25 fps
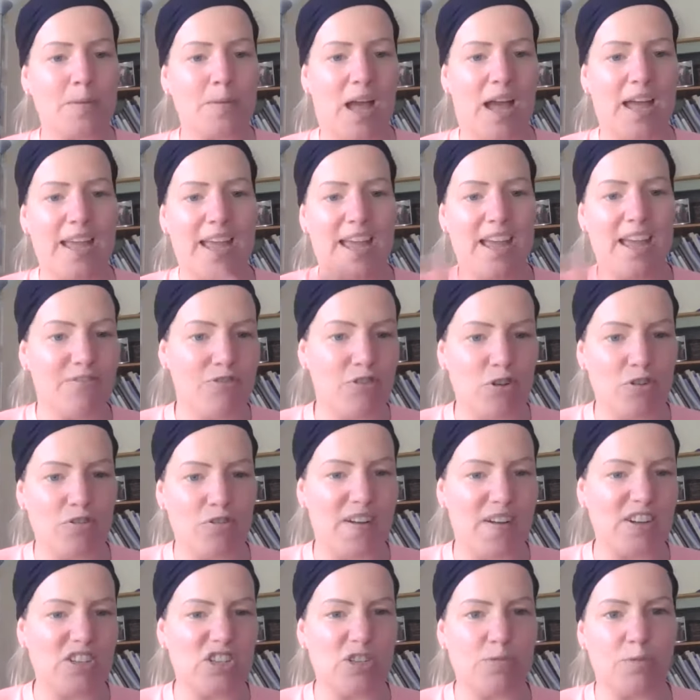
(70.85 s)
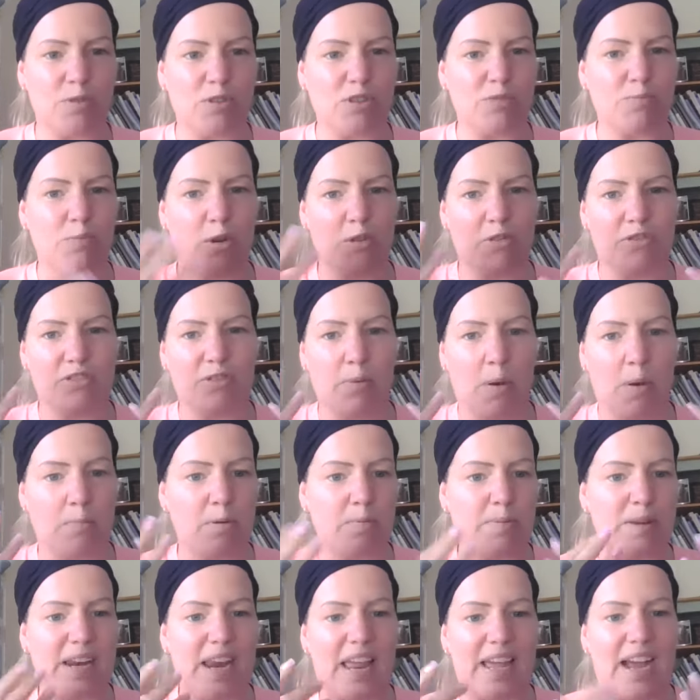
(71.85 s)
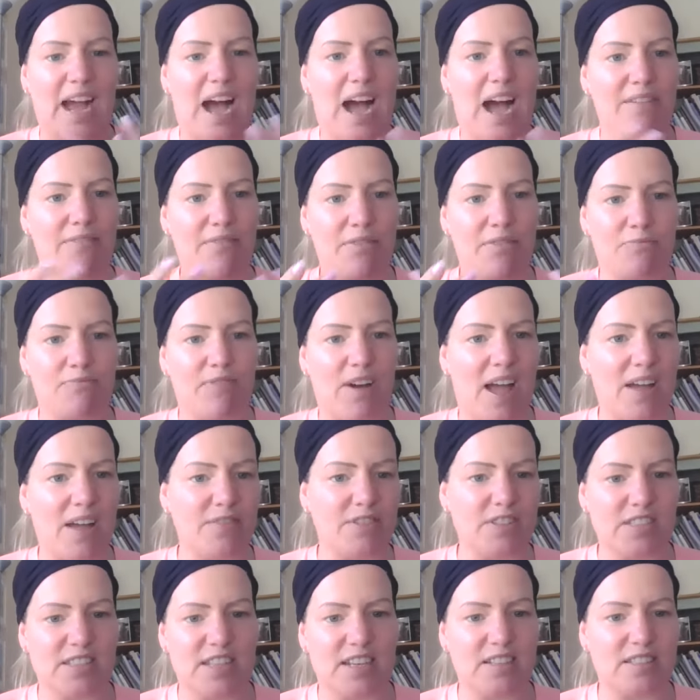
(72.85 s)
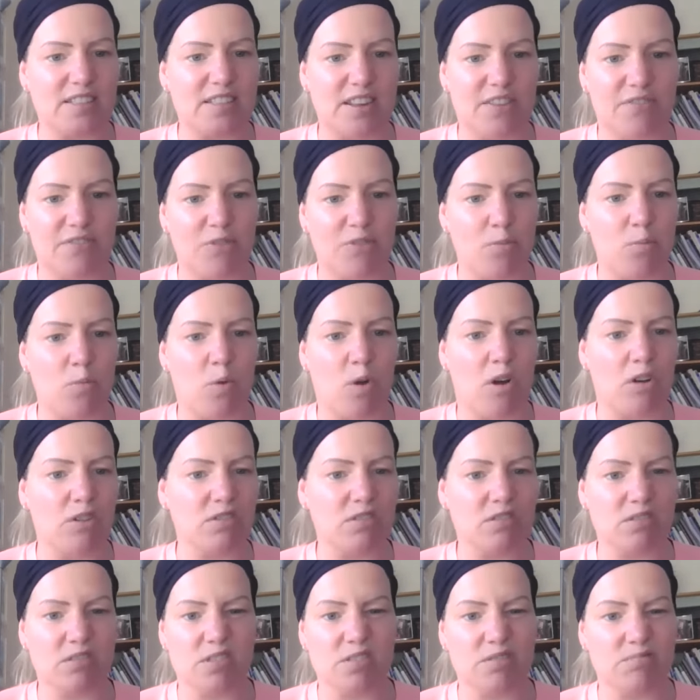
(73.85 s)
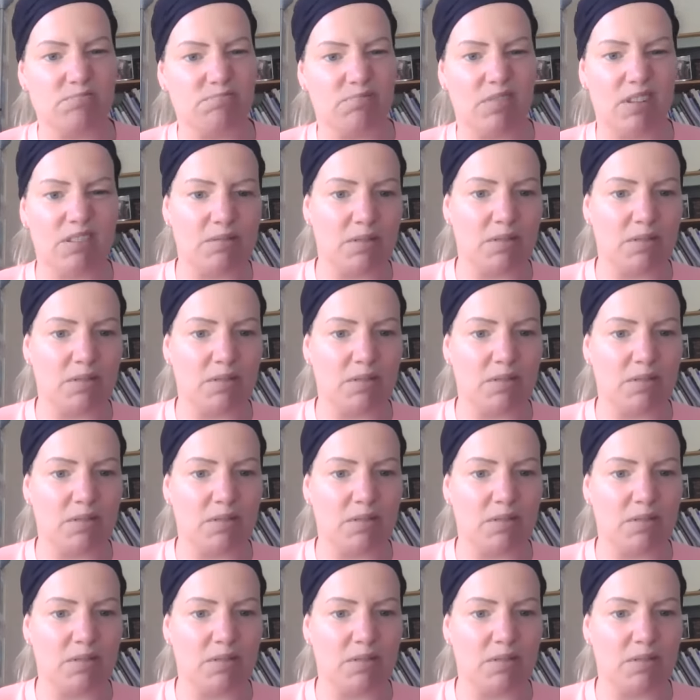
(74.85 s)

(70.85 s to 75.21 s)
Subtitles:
I ate fruit and vegetables, but probably like a five or six different ones